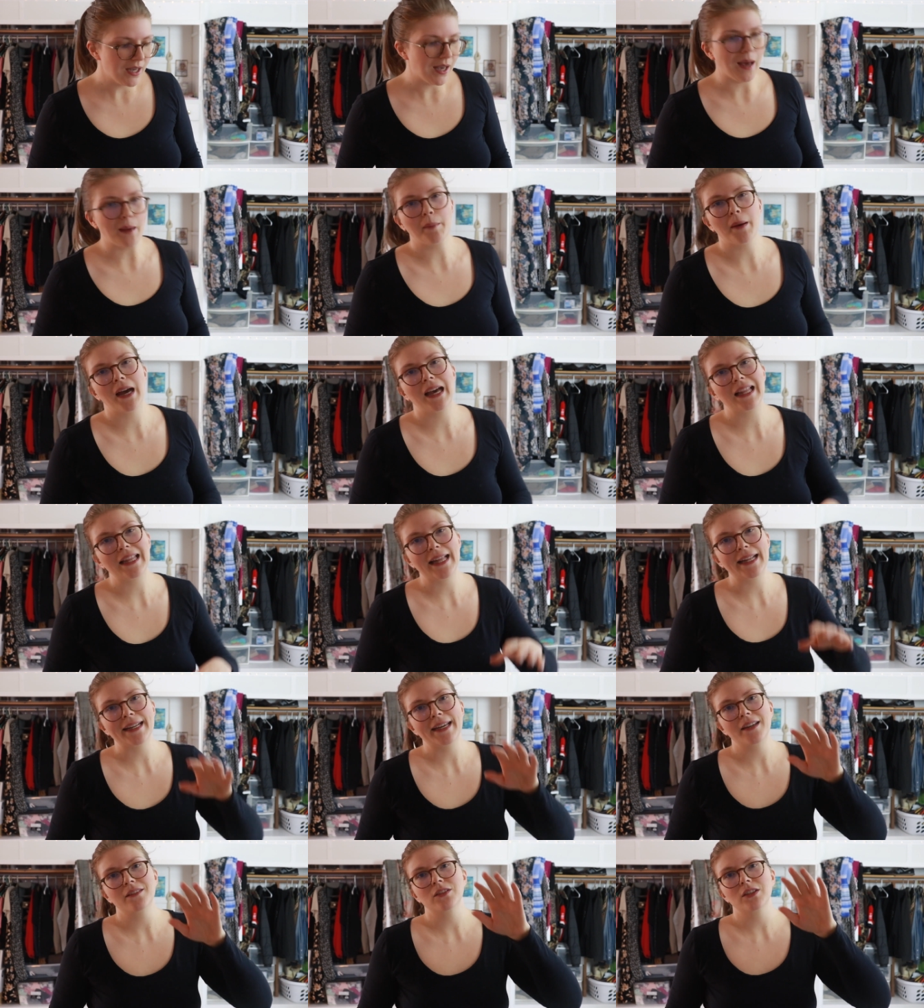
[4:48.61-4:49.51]
I buy a
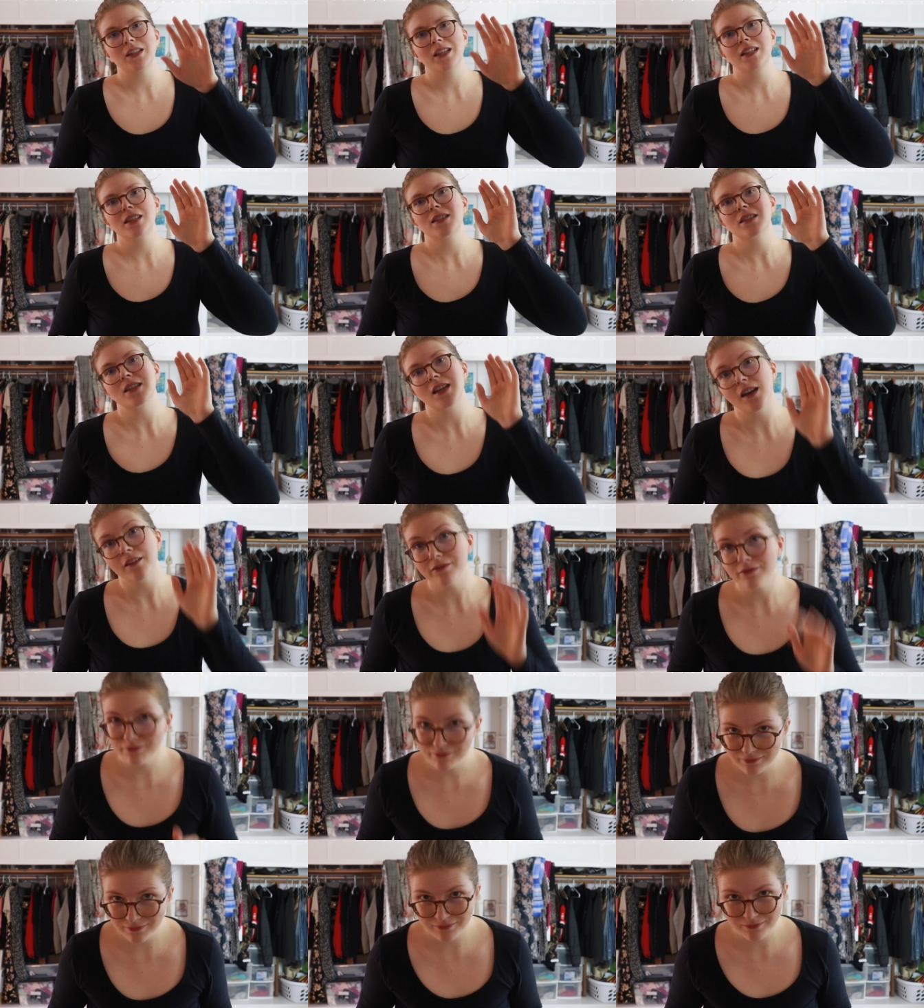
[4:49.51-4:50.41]
lot of Everlane
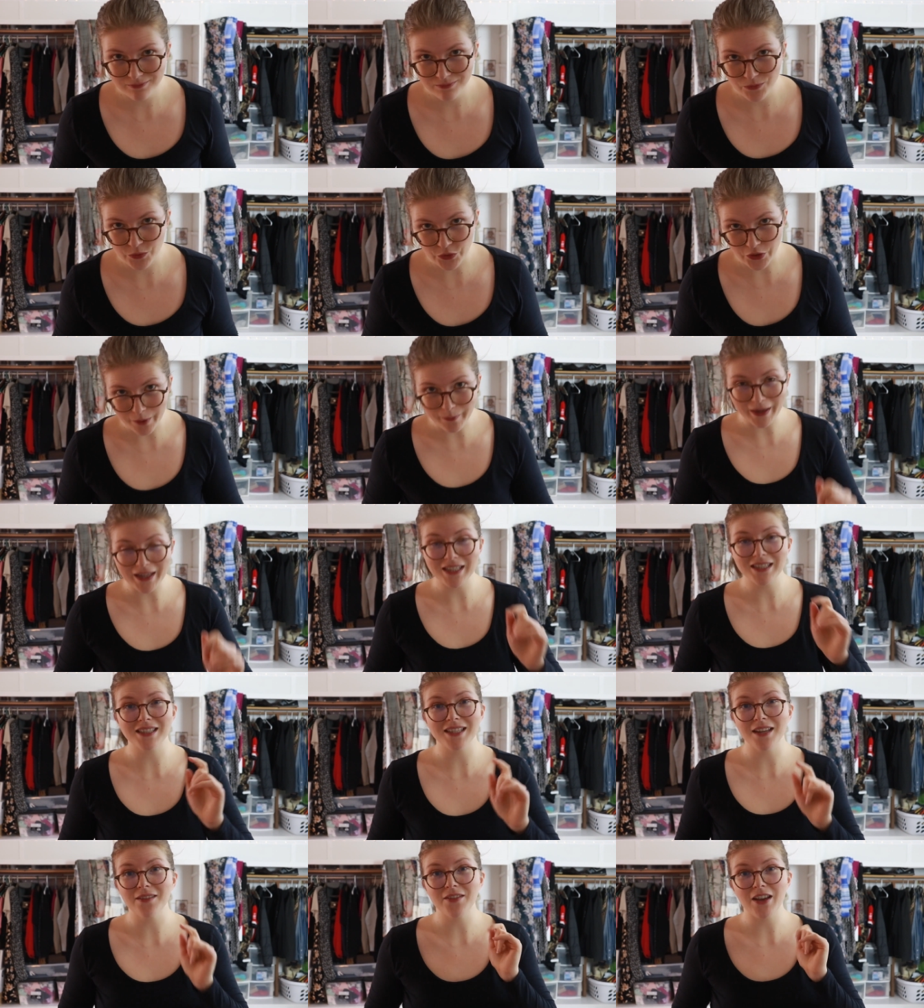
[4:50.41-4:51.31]
stuff, so I might
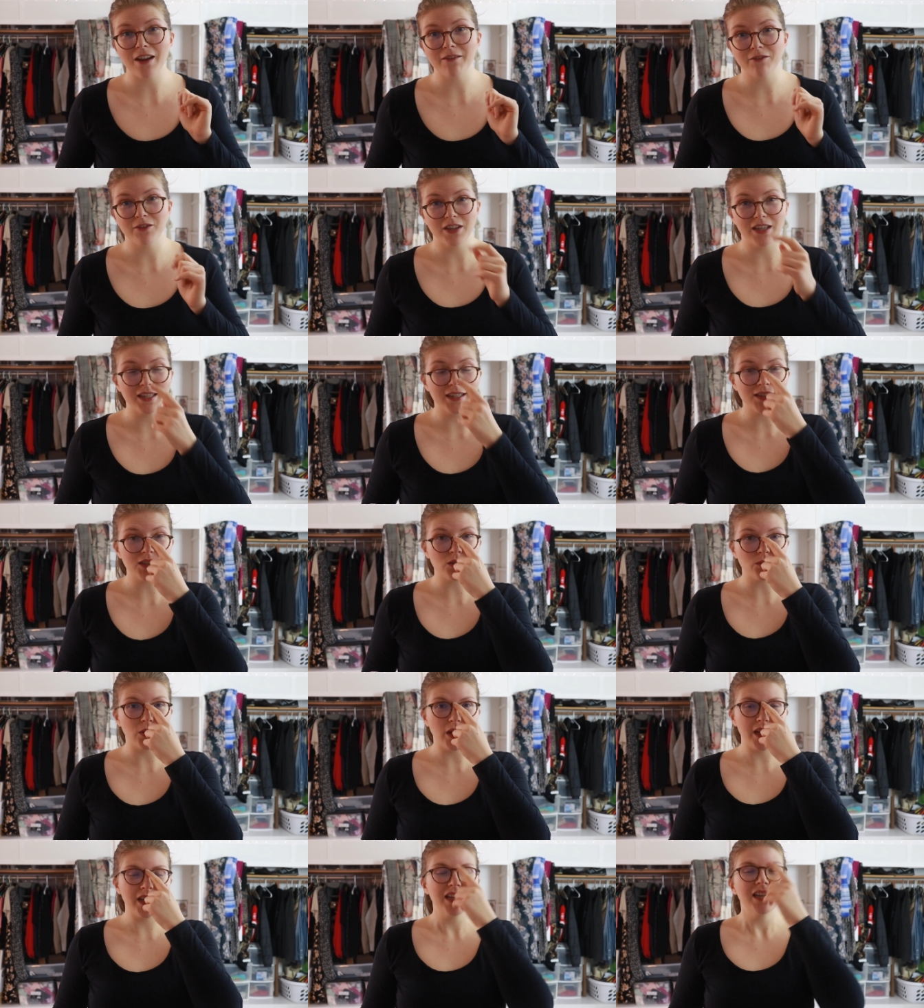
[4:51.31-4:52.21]
save that for the
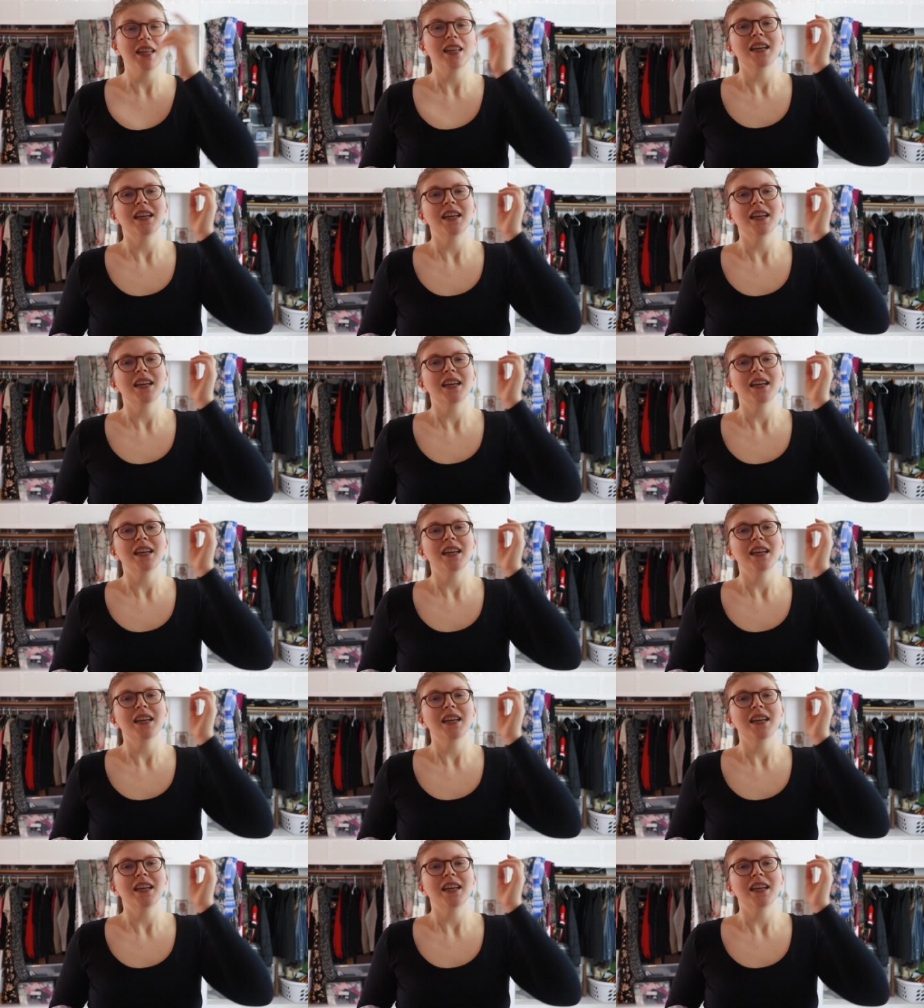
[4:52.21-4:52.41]
next one.